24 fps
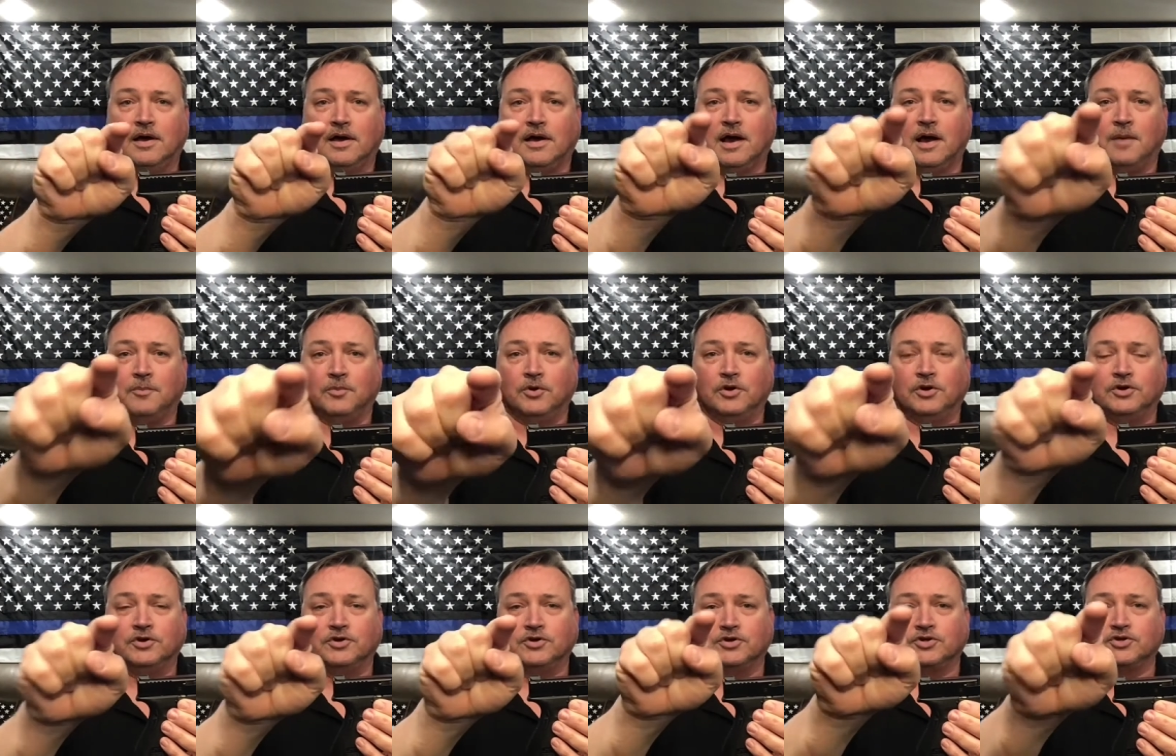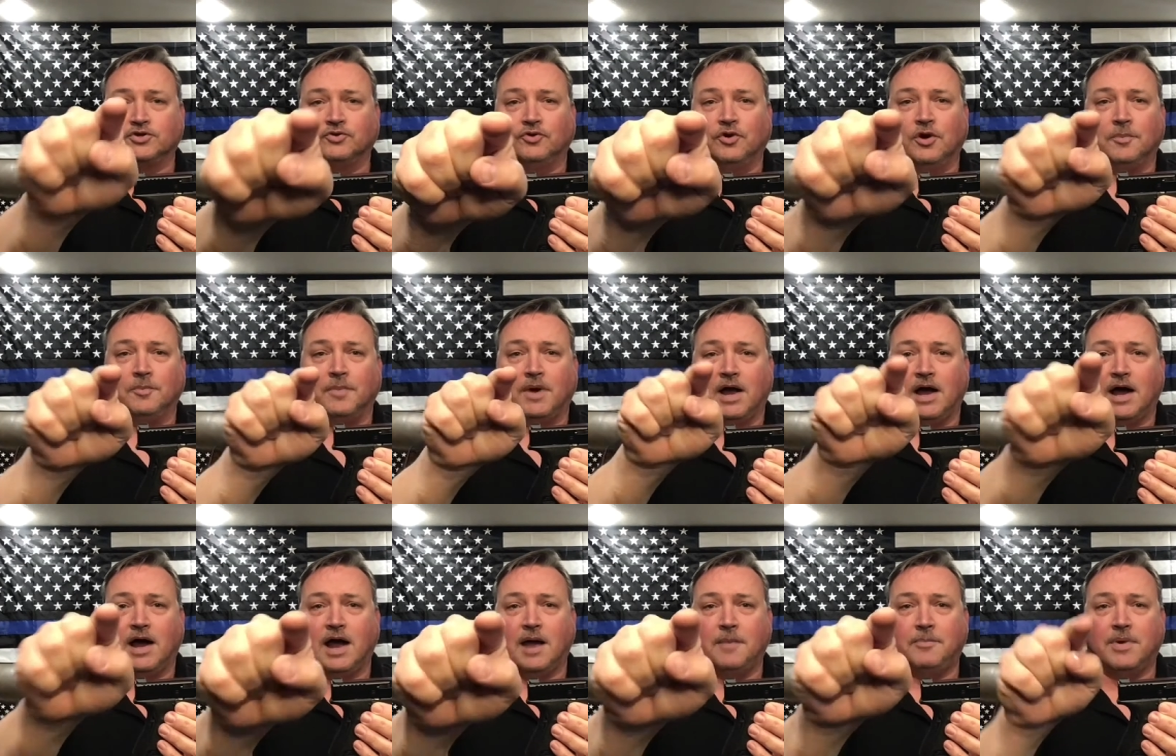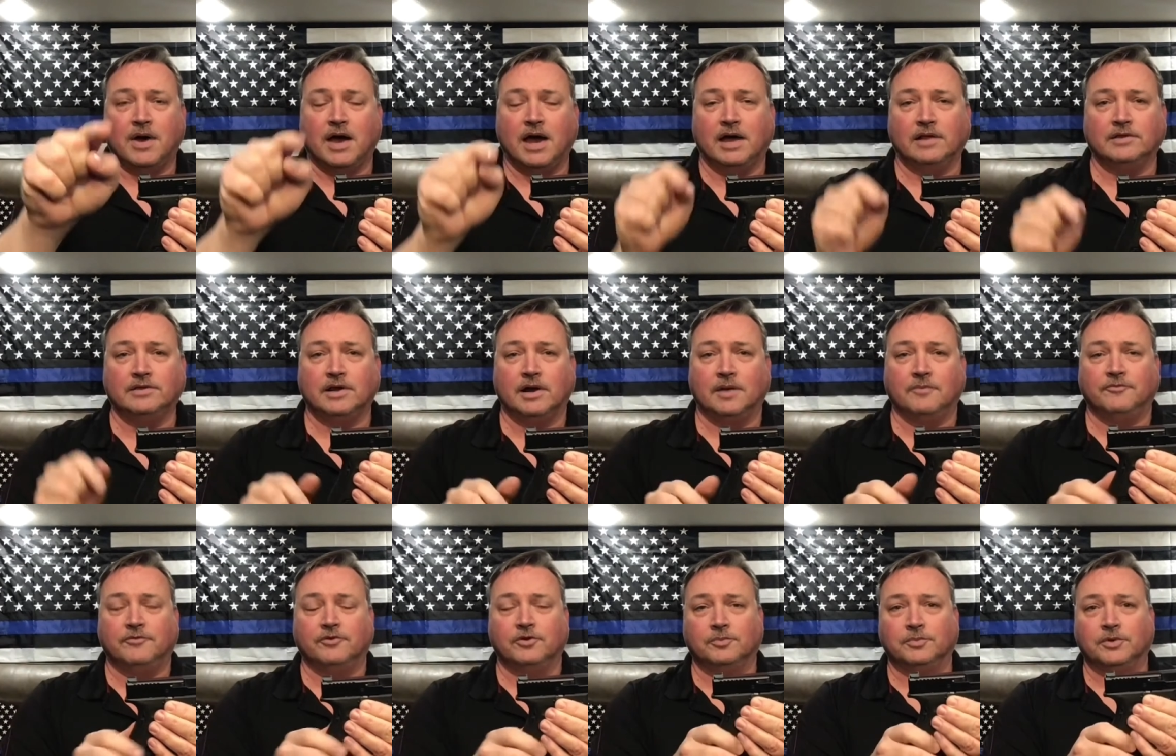I'm going to destroy my iPad that I'm
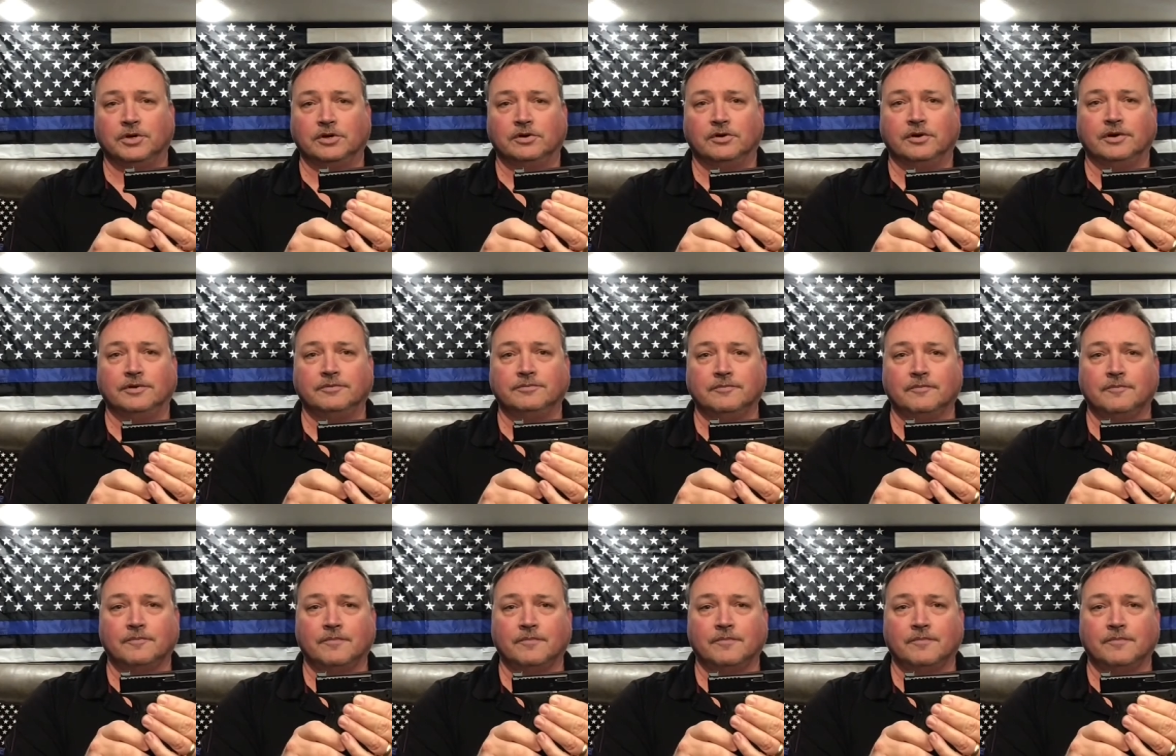filming on.